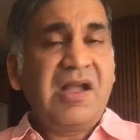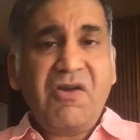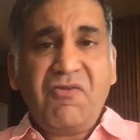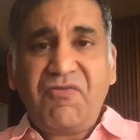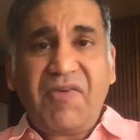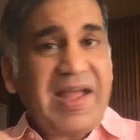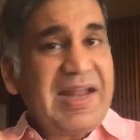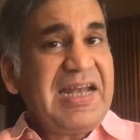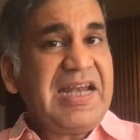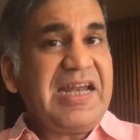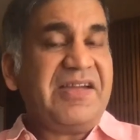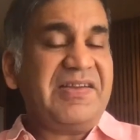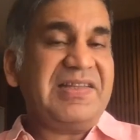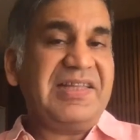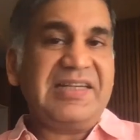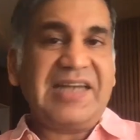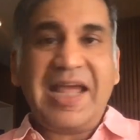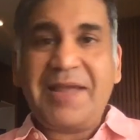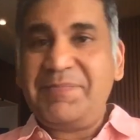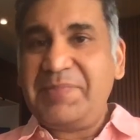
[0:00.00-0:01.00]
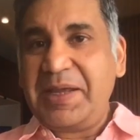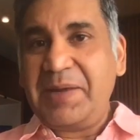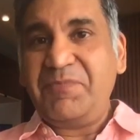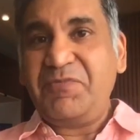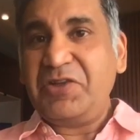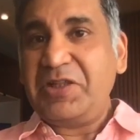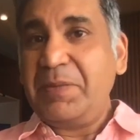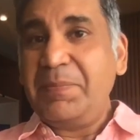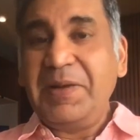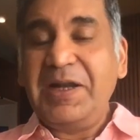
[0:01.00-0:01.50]
Finally, when the time came
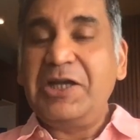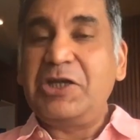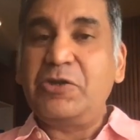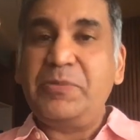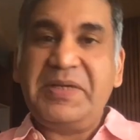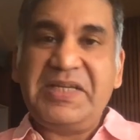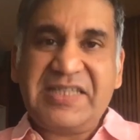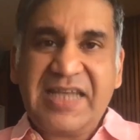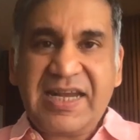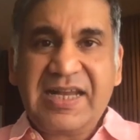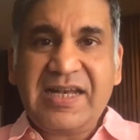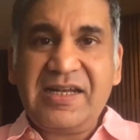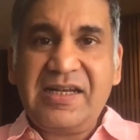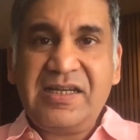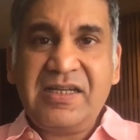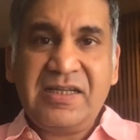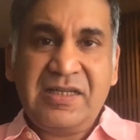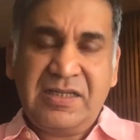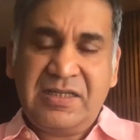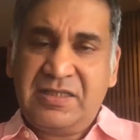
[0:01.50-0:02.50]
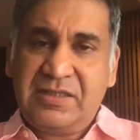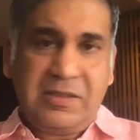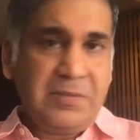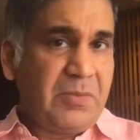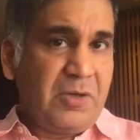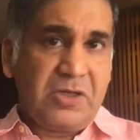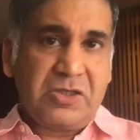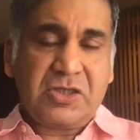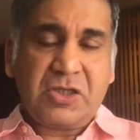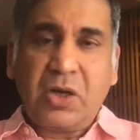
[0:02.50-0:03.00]
for the bill to be settled, the
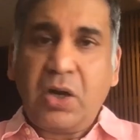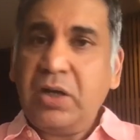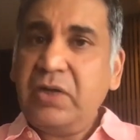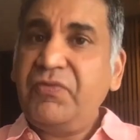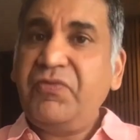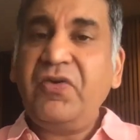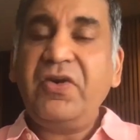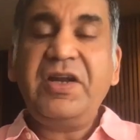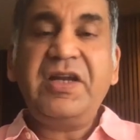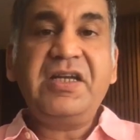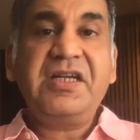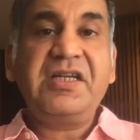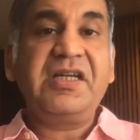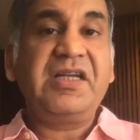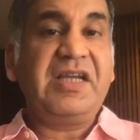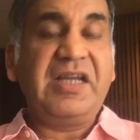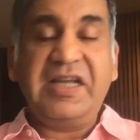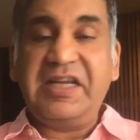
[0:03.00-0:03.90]
boss called for it.